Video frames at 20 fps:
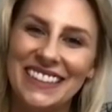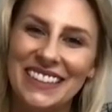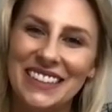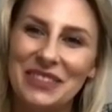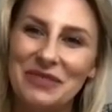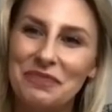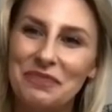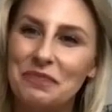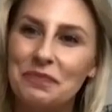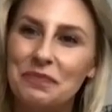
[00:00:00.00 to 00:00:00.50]

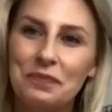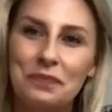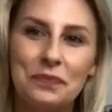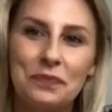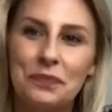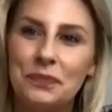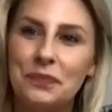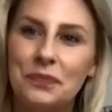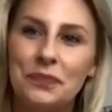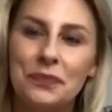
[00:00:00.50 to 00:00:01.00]

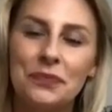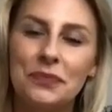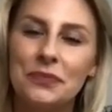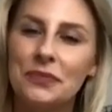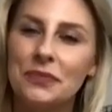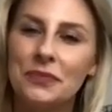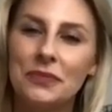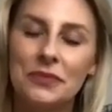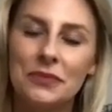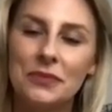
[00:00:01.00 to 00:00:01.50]

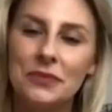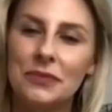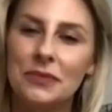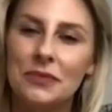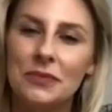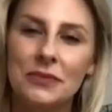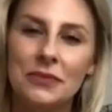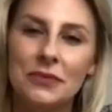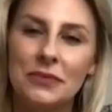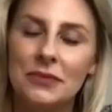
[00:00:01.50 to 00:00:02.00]

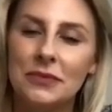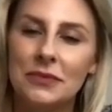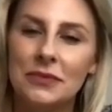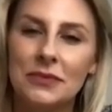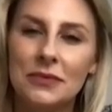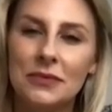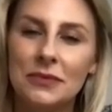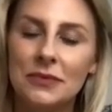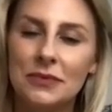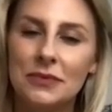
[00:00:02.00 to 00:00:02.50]

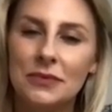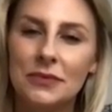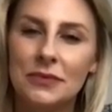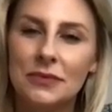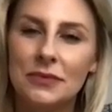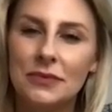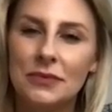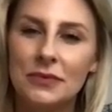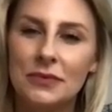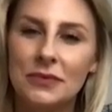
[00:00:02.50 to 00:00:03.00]

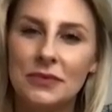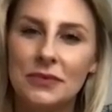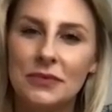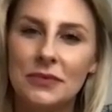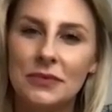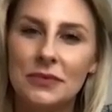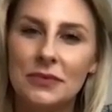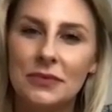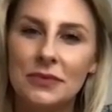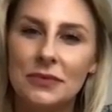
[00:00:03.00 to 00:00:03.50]

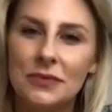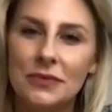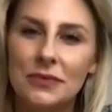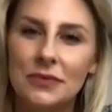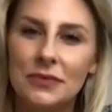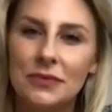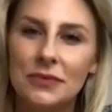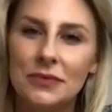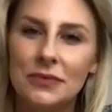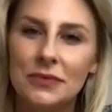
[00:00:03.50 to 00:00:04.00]

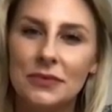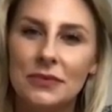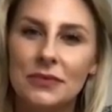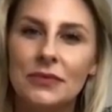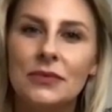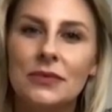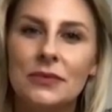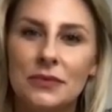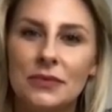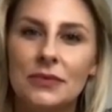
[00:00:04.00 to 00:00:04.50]

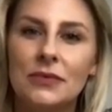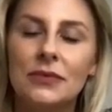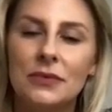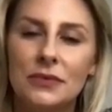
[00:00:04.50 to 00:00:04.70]
The person shown says nothing.